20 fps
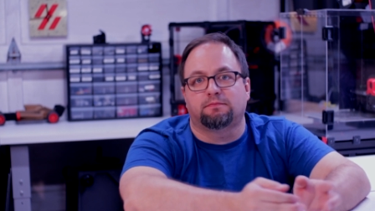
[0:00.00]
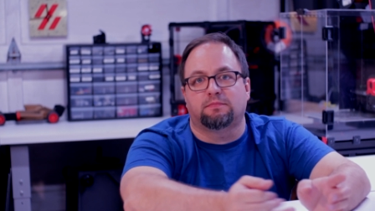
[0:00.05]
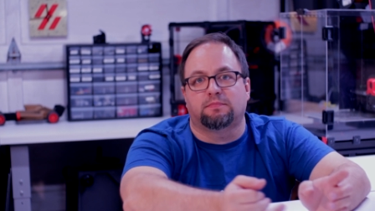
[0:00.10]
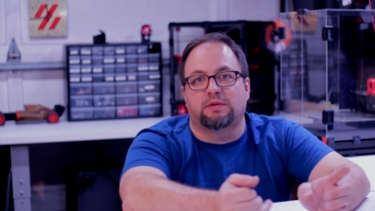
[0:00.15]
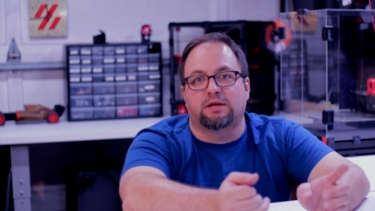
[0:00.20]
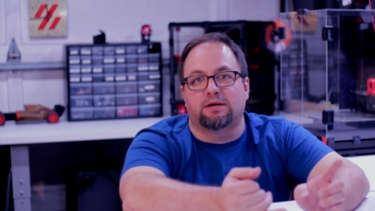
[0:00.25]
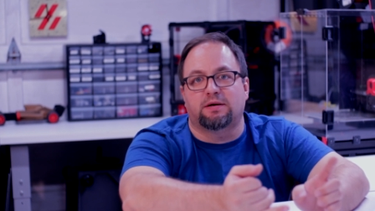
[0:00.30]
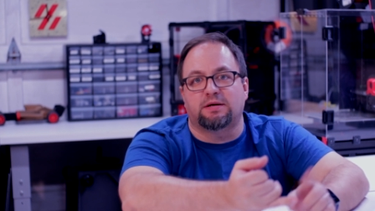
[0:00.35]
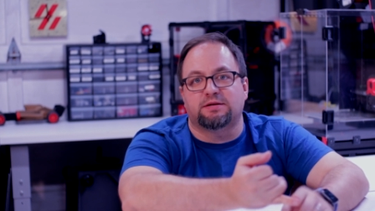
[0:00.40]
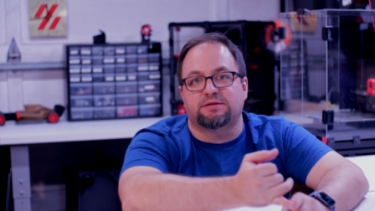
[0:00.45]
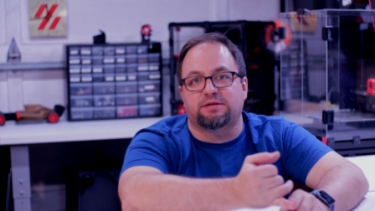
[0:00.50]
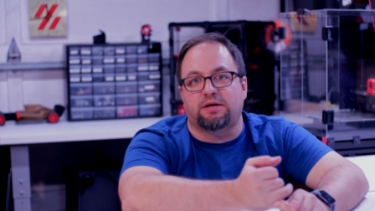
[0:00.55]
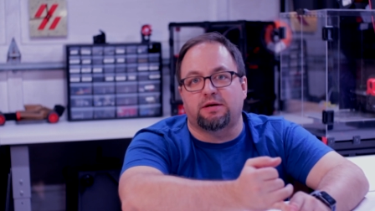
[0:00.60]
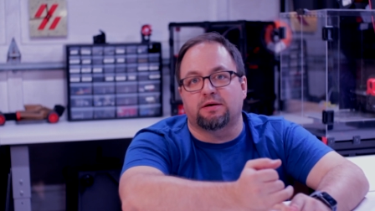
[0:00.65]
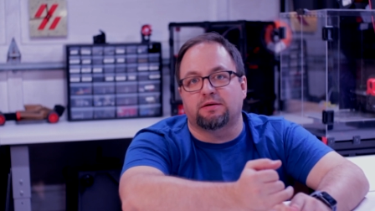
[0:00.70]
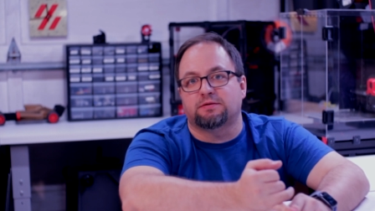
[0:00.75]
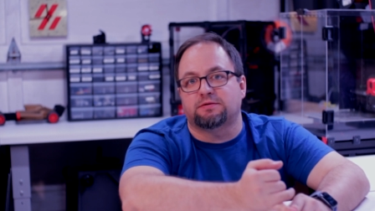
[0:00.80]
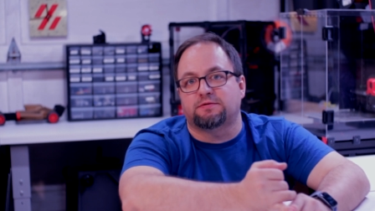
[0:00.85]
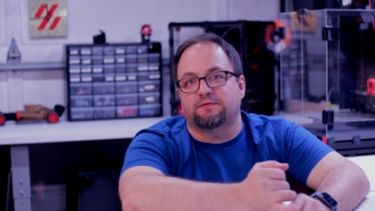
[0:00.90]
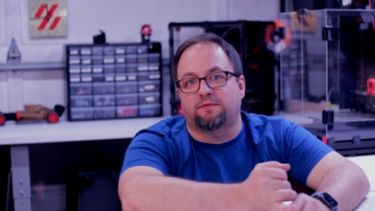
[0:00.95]
the
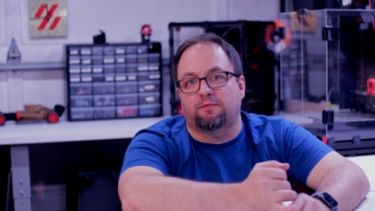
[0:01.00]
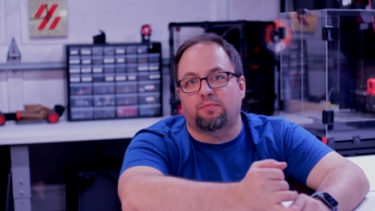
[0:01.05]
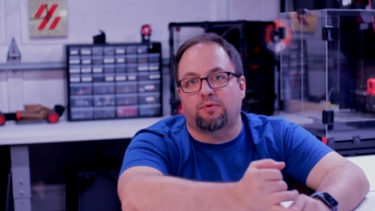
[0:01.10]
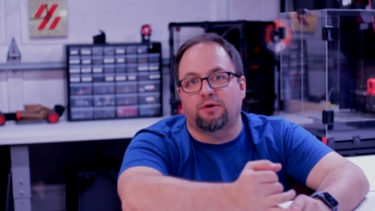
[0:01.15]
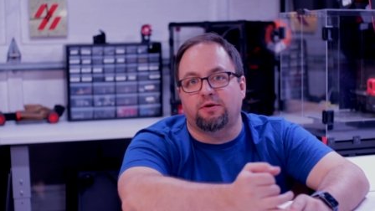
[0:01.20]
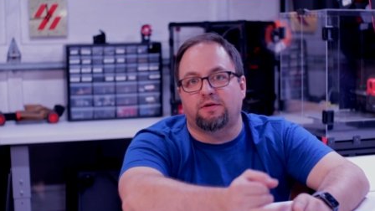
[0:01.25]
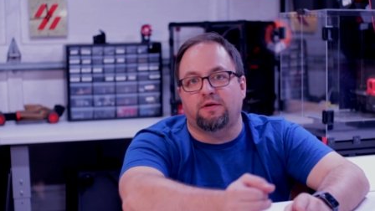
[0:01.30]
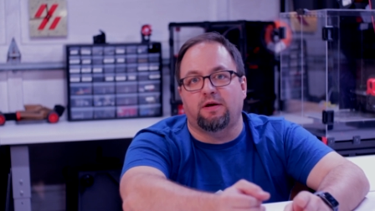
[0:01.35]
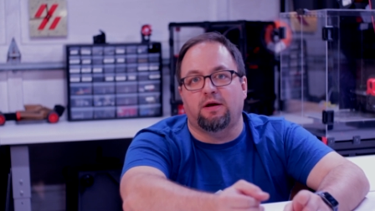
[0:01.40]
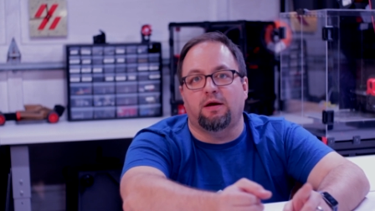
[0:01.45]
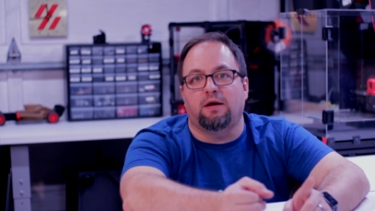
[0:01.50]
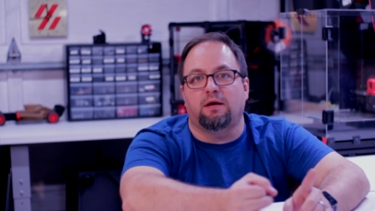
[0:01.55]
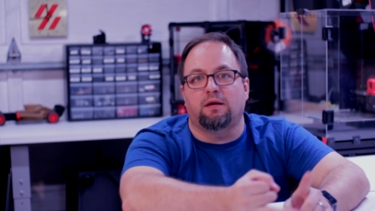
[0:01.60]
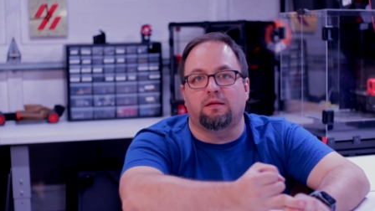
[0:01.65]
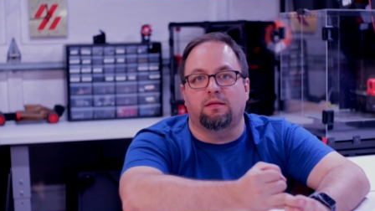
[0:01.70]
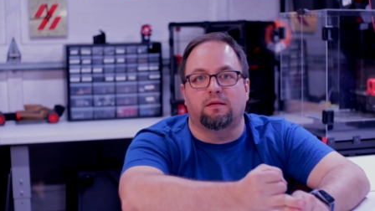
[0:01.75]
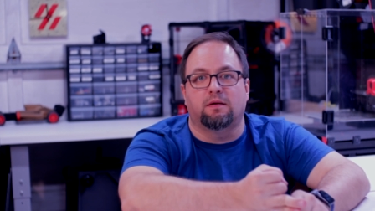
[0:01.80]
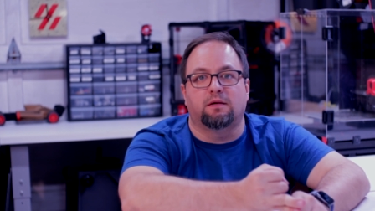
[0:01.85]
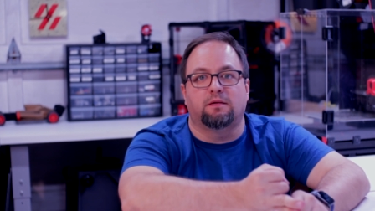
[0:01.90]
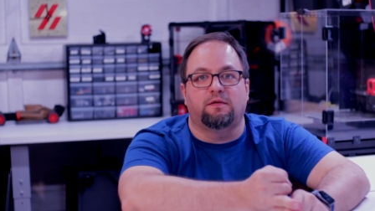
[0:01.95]
STLs for
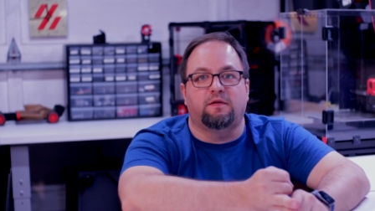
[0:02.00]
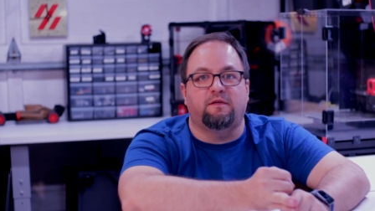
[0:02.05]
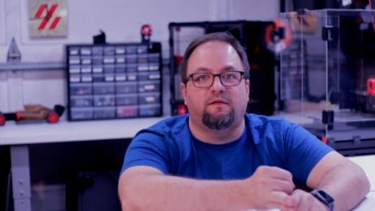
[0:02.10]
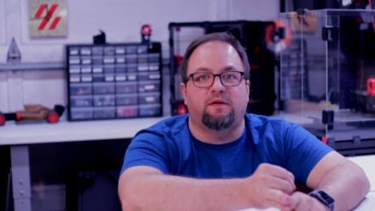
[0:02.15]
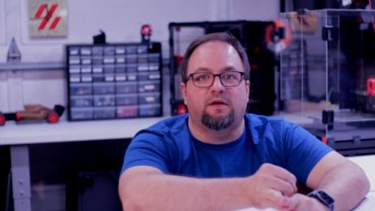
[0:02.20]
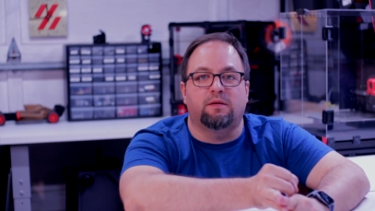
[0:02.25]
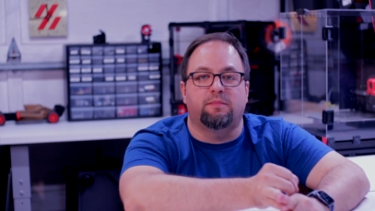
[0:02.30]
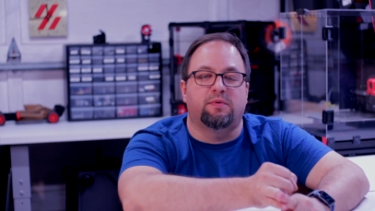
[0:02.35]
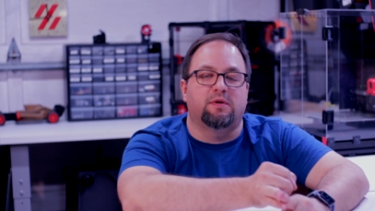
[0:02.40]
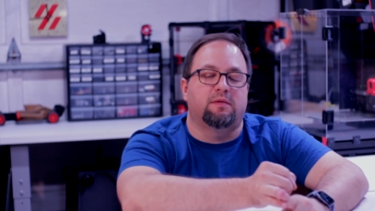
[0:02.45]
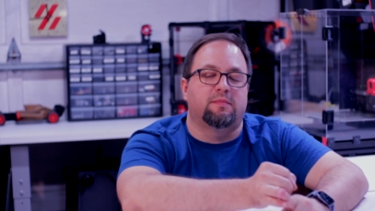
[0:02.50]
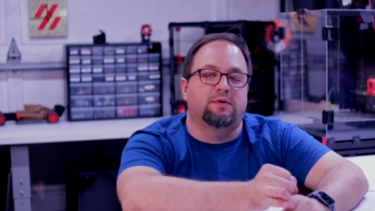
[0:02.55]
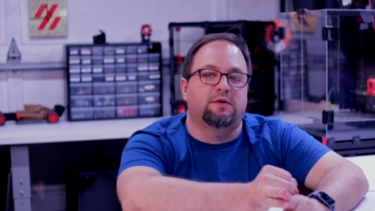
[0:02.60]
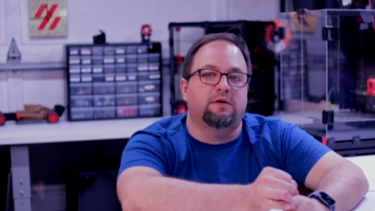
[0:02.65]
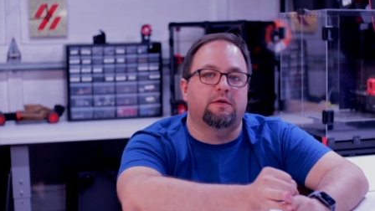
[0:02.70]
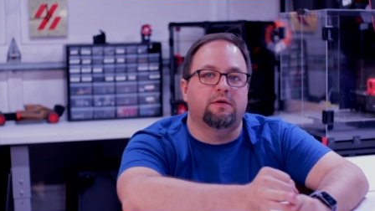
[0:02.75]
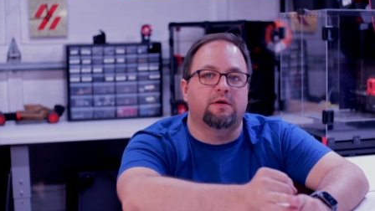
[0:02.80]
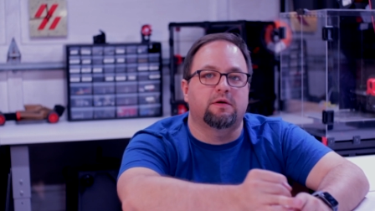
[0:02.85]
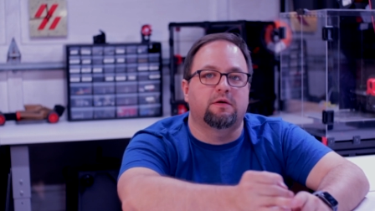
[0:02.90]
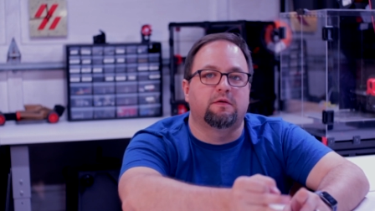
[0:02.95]
printing, the detailed bill of
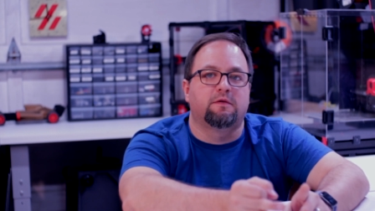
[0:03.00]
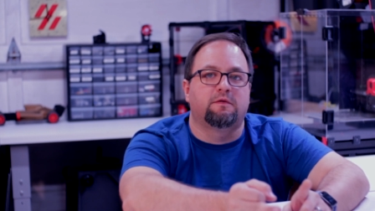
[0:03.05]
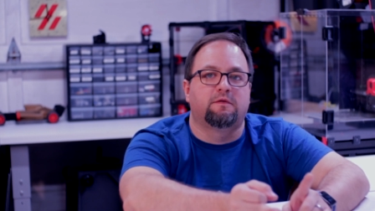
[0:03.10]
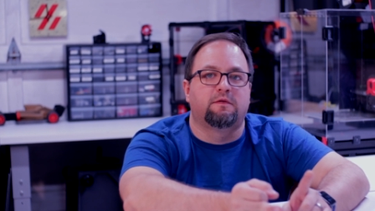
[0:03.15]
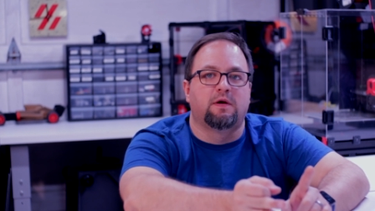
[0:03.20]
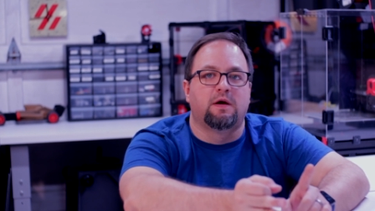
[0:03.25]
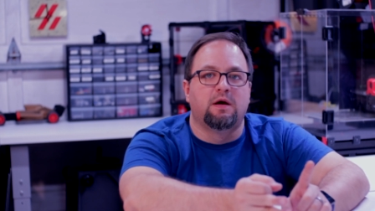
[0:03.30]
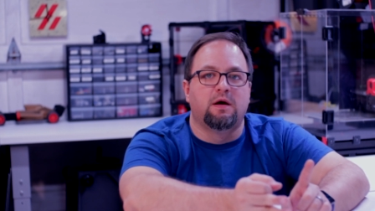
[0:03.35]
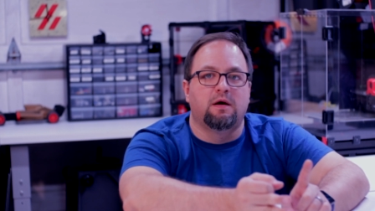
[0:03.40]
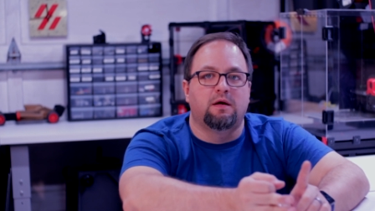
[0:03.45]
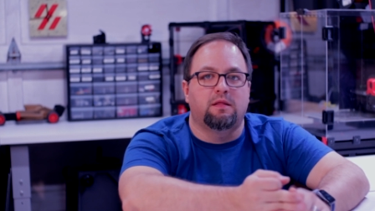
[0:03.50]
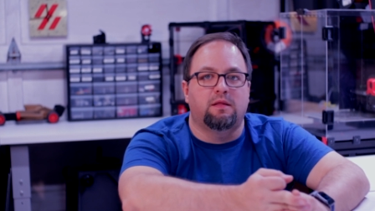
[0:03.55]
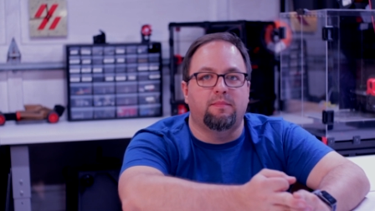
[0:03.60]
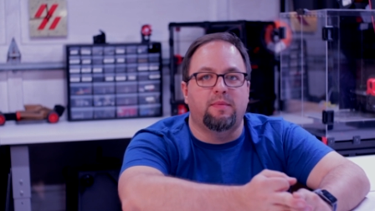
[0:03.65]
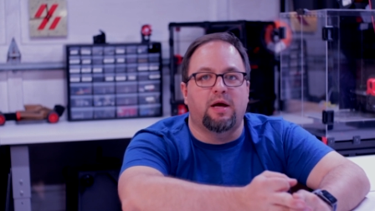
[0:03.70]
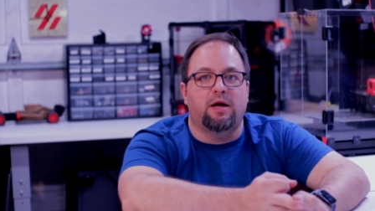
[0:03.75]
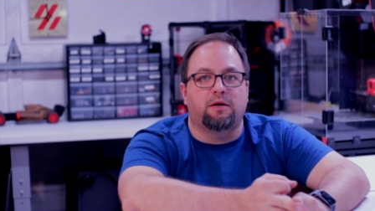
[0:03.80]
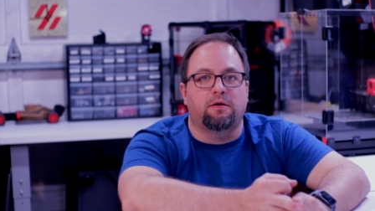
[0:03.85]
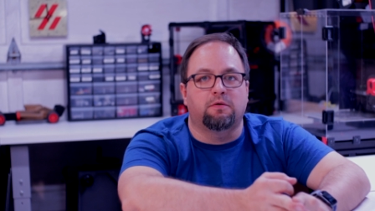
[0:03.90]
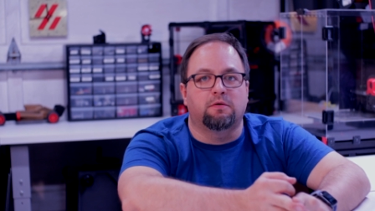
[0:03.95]
materials, the
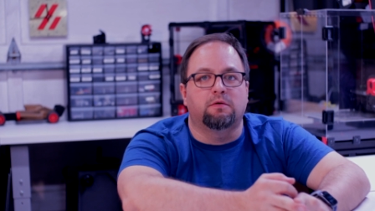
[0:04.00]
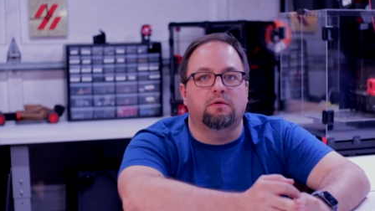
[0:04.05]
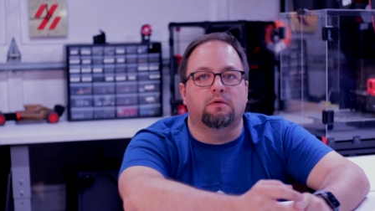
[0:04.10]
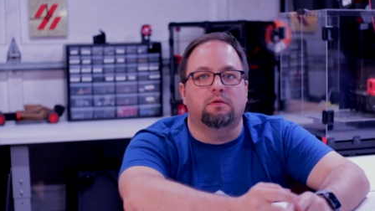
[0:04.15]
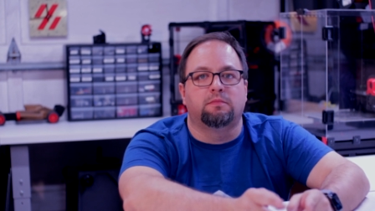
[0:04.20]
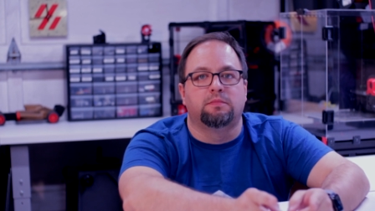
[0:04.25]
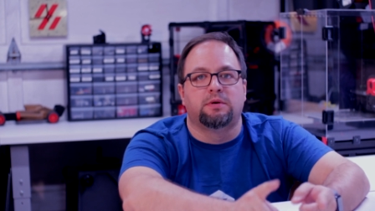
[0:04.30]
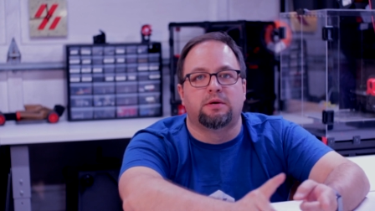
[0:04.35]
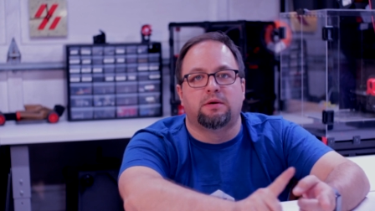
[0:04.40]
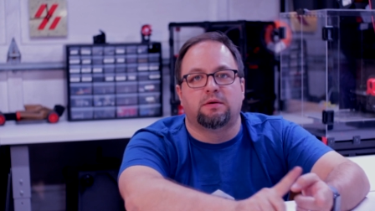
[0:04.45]
manual,